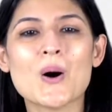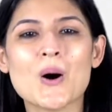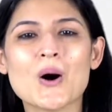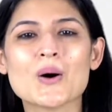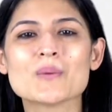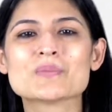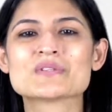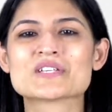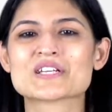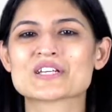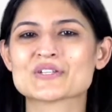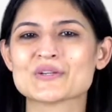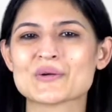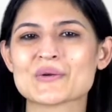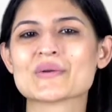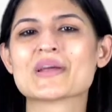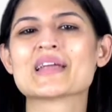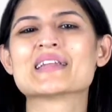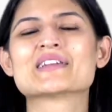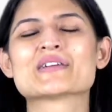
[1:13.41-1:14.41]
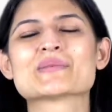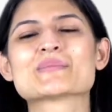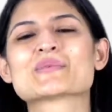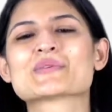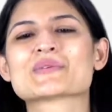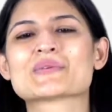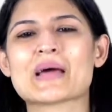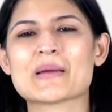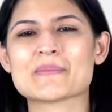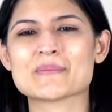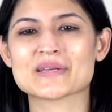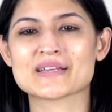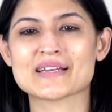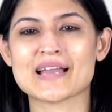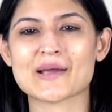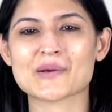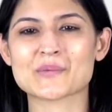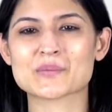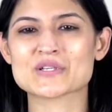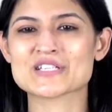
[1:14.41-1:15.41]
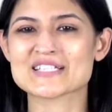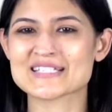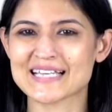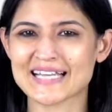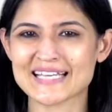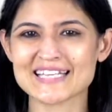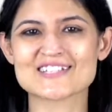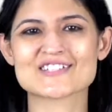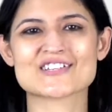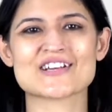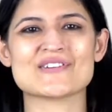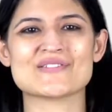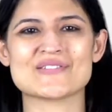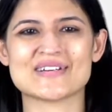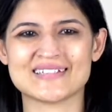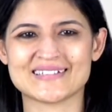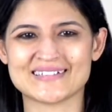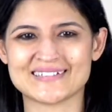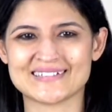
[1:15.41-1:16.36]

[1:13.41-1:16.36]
object-oriented programming language like Java.